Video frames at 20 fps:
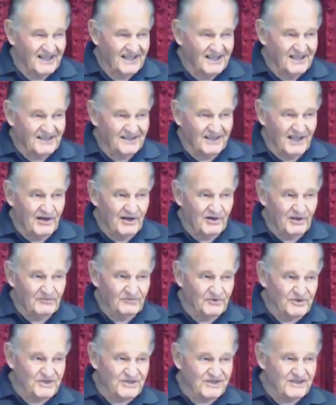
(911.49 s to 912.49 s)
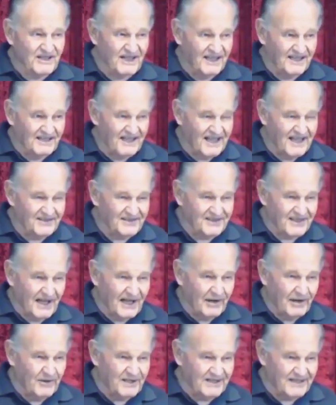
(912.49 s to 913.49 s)
no one was allowed to
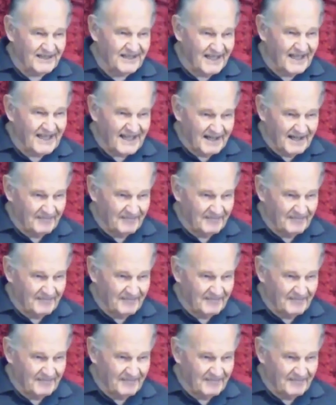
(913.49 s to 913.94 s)
go in to get him.